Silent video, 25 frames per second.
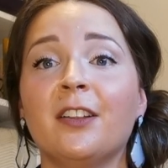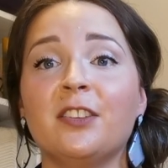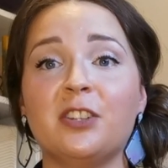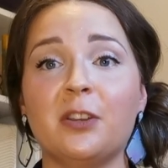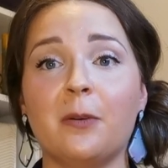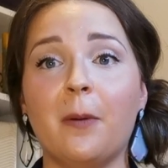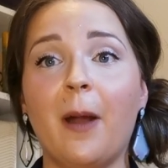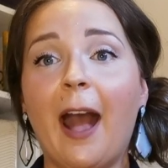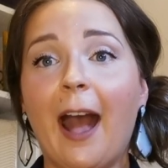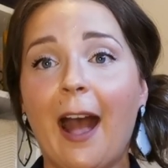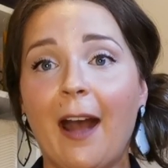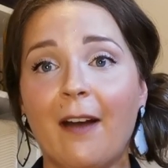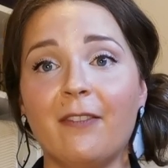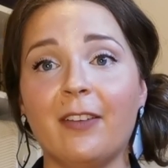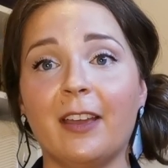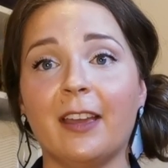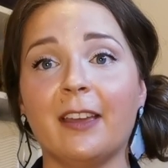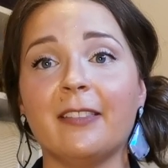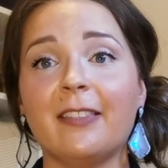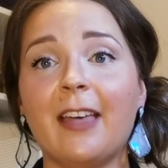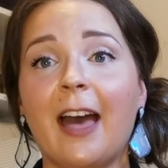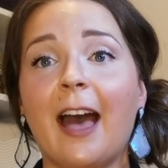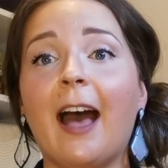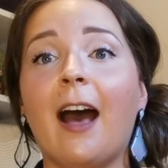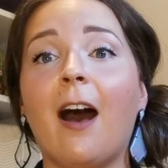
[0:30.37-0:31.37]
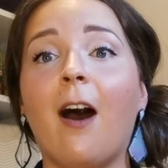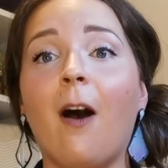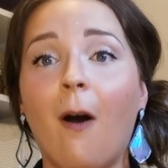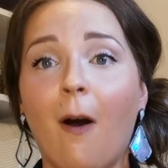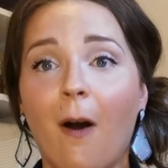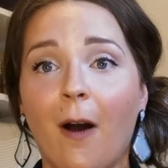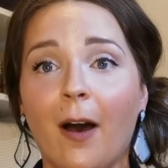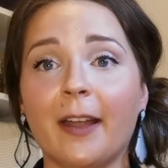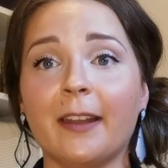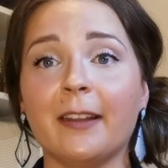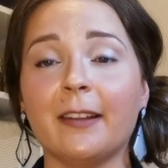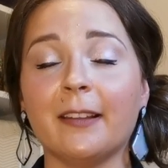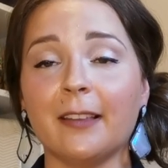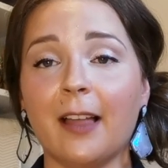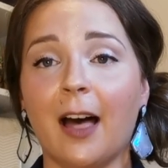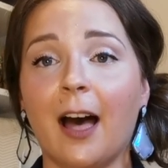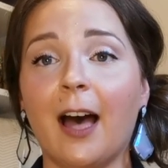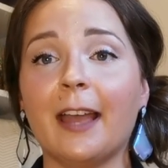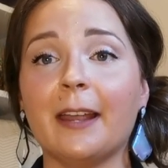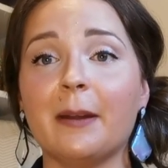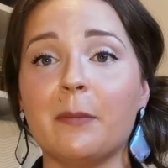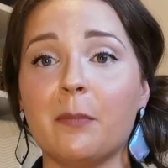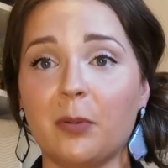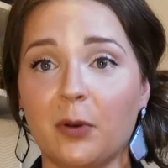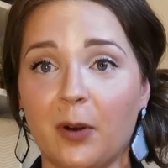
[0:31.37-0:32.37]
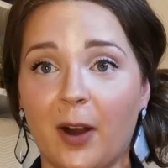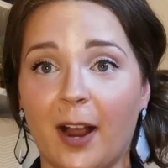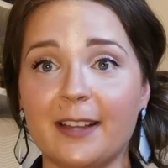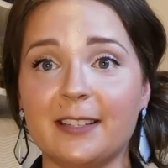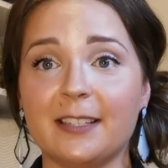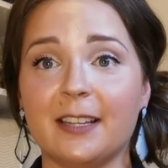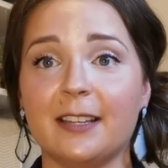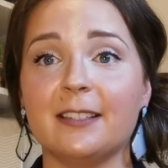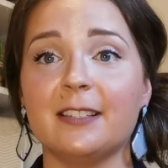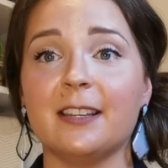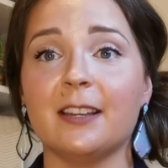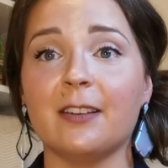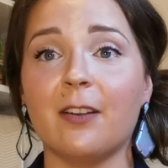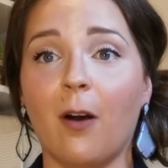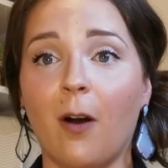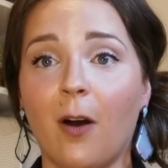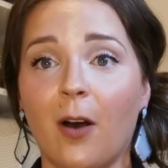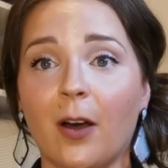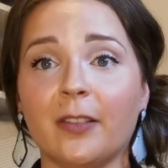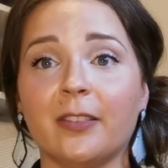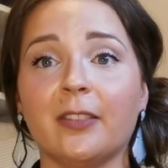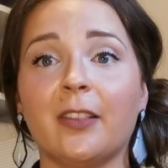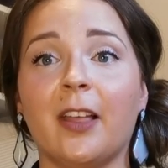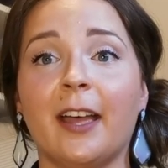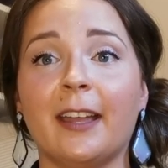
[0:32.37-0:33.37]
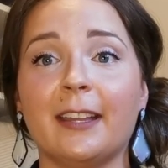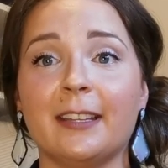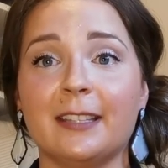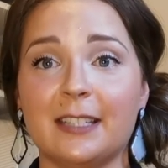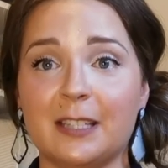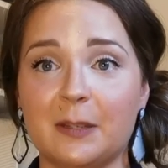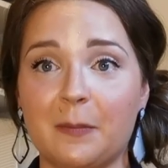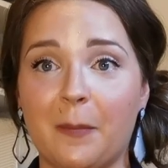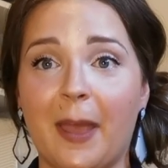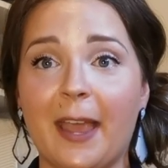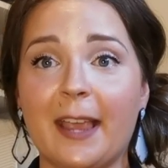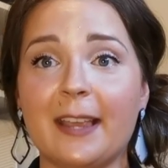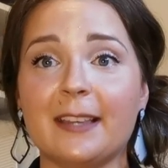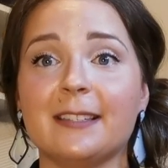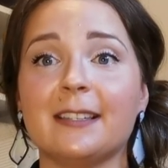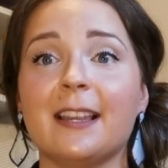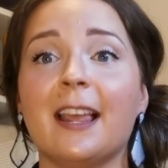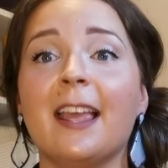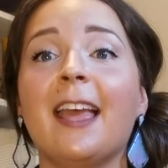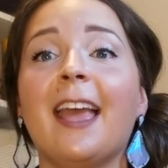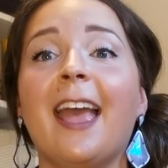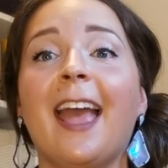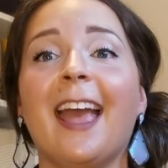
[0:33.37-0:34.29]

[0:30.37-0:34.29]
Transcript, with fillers: to having that online presence and online space.